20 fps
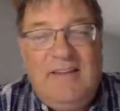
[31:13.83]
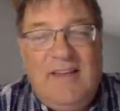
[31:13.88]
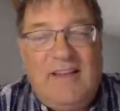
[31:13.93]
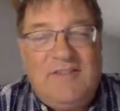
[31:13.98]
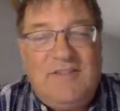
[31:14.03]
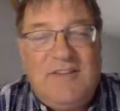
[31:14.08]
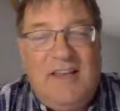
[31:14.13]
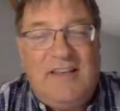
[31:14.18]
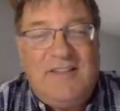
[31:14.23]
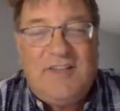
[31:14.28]

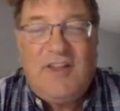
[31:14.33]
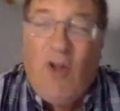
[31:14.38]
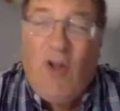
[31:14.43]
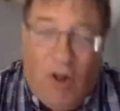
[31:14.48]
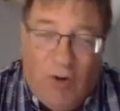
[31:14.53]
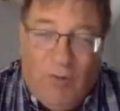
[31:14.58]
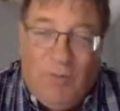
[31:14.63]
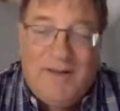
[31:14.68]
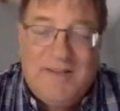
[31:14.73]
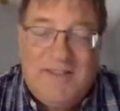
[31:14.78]
is, is it
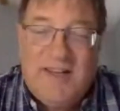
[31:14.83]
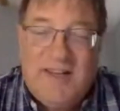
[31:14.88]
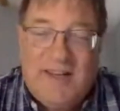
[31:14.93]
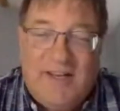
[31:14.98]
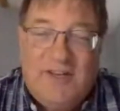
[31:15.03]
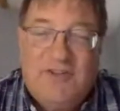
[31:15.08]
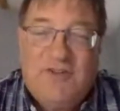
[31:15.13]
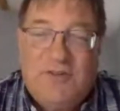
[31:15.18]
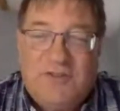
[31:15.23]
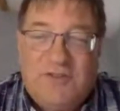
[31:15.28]
all
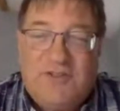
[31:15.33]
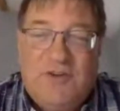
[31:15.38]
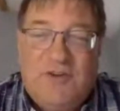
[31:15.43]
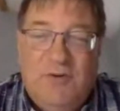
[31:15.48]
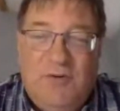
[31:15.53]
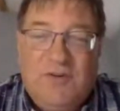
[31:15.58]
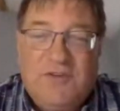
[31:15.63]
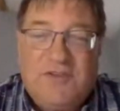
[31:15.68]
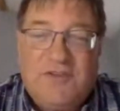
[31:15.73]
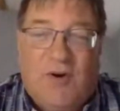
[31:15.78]
residential
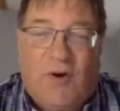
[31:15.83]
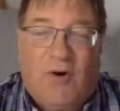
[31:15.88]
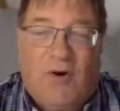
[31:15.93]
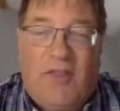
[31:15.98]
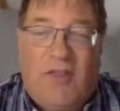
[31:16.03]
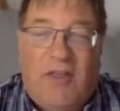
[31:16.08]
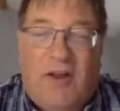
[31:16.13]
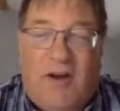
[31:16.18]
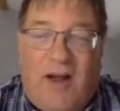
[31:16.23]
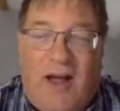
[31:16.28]
schools
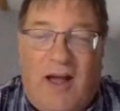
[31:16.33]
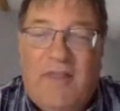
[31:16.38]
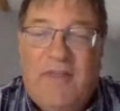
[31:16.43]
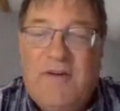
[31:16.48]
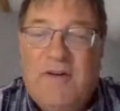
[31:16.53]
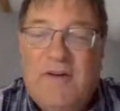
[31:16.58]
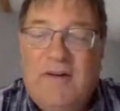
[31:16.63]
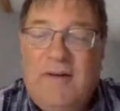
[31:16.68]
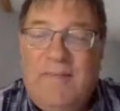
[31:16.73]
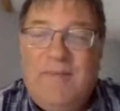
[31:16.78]
or are there
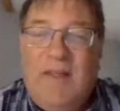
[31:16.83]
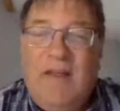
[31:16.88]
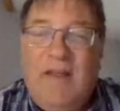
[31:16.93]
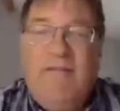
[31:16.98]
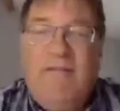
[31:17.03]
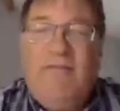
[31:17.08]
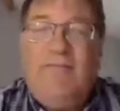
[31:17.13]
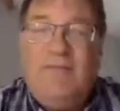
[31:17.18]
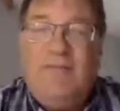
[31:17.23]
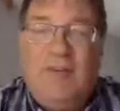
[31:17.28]
other
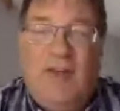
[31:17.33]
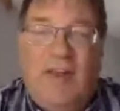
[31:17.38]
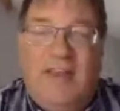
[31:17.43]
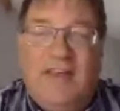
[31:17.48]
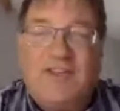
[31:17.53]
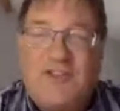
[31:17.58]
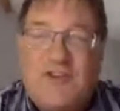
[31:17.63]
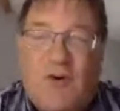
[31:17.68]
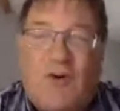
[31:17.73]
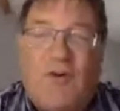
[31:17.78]

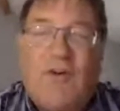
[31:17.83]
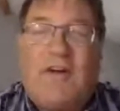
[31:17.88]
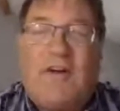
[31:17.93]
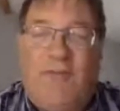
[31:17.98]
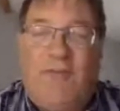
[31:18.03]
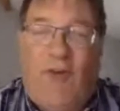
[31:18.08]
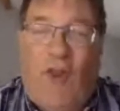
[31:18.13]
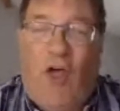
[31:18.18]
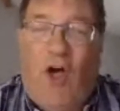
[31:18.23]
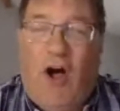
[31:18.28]
historic
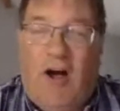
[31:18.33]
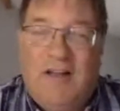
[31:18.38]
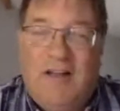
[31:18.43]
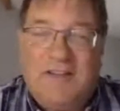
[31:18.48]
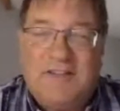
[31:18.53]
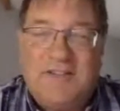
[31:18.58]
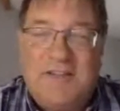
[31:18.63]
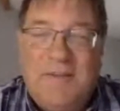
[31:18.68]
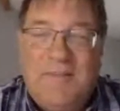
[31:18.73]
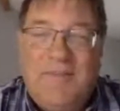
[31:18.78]

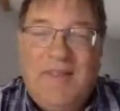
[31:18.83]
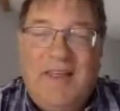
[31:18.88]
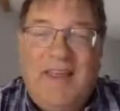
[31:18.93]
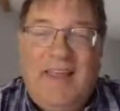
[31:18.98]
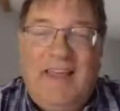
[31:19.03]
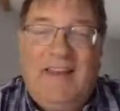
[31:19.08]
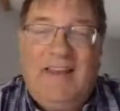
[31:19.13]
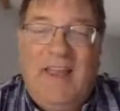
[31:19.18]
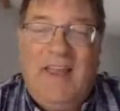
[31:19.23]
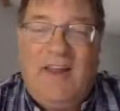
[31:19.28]
flaws
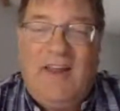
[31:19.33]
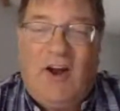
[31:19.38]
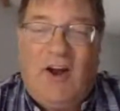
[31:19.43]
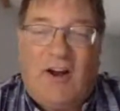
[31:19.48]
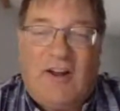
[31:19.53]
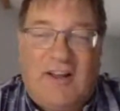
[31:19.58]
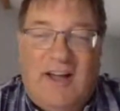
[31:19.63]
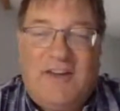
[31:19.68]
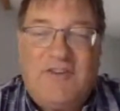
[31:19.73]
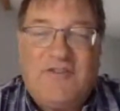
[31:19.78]
in, in
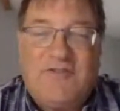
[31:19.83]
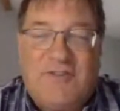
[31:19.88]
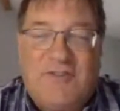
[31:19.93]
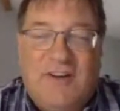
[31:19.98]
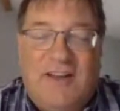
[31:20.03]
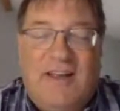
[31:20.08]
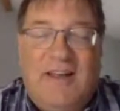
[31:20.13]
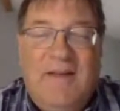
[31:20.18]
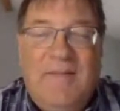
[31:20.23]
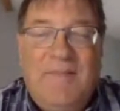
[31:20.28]
our
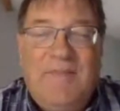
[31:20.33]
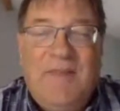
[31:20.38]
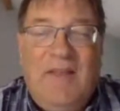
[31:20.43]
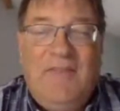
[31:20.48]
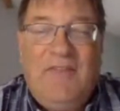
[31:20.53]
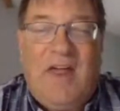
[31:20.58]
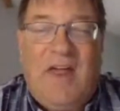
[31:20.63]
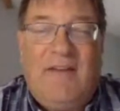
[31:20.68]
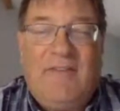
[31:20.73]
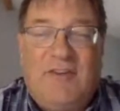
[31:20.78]
country
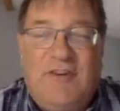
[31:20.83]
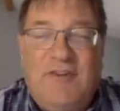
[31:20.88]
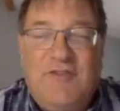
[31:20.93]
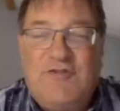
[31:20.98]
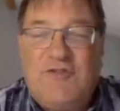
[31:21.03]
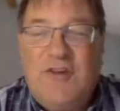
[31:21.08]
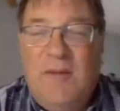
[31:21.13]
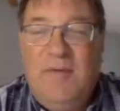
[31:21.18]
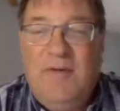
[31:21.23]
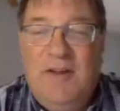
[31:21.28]
that have
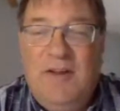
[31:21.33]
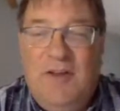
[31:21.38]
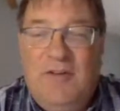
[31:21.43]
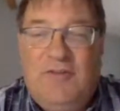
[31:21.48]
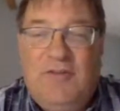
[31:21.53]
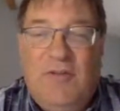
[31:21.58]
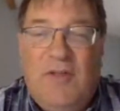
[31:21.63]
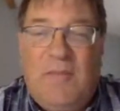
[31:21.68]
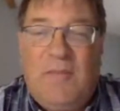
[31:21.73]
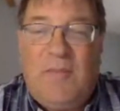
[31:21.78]

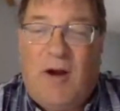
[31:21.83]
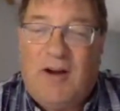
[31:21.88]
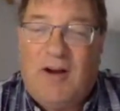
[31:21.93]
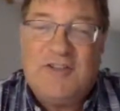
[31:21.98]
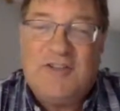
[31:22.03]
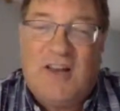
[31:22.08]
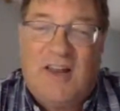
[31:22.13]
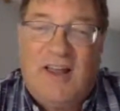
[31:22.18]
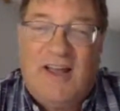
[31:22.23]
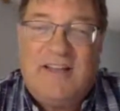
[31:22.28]
contributed to the
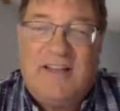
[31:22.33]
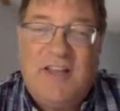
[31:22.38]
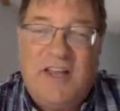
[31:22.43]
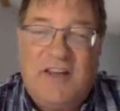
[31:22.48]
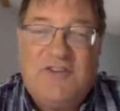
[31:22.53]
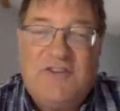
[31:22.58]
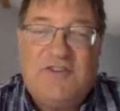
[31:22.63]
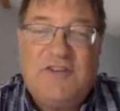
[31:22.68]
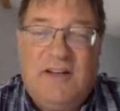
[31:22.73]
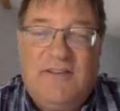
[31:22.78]

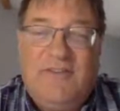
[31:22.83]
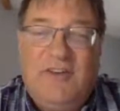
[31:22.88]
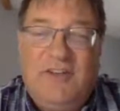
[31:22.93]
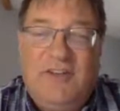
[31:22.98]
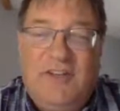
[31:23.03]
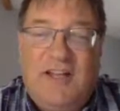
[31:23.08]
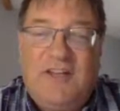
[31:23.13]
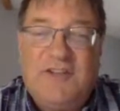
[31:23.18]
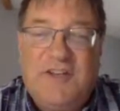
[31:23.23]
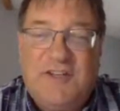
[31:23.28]
marginalization of
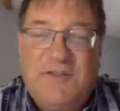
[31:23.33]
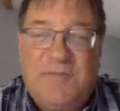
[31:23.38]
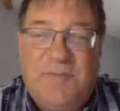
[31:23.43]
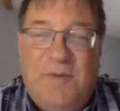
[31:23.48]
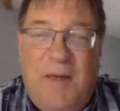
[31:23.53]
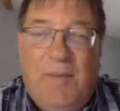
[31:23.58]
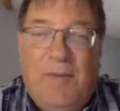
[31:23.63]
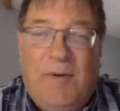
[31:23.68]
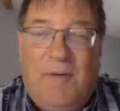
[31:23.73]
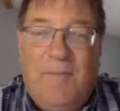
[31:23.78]
indigenous
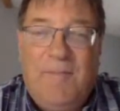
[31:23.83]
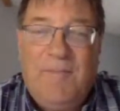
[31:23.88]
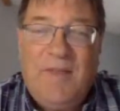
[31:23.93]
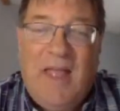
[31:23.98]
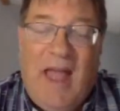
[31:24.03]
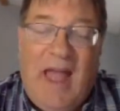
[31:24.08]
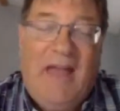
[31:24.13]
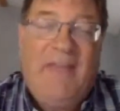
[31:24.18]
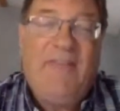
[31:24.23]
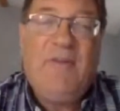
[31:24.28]
people
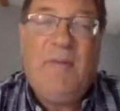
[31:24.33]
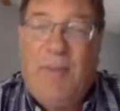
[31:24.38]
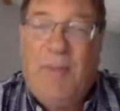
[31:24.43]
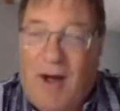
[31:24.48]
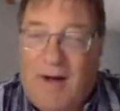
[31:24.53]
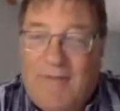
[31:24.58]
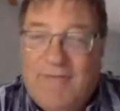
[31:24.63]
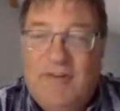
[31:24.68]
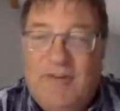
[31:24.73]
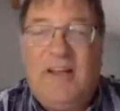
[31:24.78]
and the
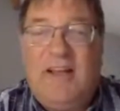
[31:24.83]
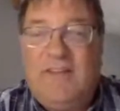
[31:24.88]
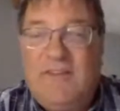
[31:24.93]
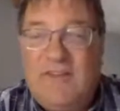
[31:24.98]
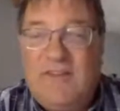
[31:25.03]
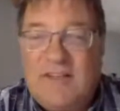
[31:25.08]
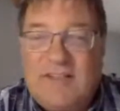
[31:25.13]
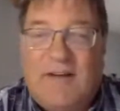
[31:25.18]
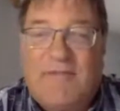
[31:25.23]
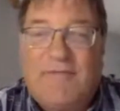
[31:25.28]
poverty and
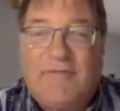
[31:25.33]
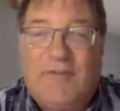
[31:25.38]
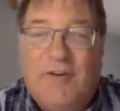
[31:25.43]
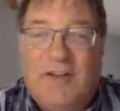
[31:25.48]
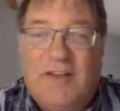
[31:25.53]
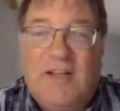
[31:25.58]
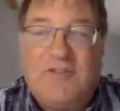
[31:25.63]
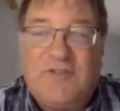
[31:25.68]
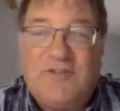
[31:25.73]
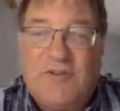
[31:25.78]
the
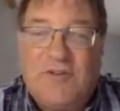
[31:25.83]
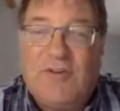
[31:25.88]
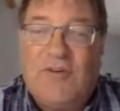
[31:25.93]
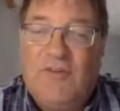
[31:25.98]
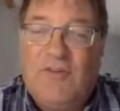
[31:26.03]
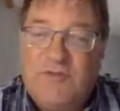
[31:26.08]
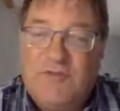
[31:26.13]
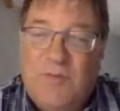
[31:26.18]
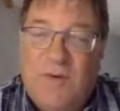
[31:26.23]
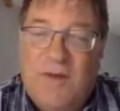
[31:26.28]
suffering that sort of
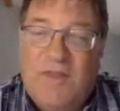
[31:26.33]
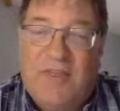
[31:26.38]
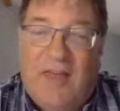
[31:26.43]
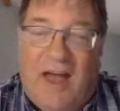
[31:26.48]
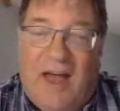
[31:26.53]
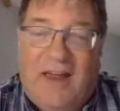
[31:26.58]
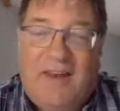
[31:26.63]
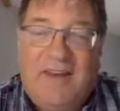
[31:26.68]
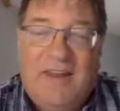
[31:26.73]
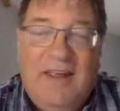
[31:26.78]
goes with
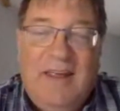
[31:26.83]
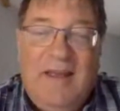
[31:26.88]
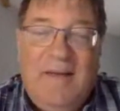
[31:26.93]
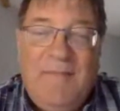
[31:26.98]
that?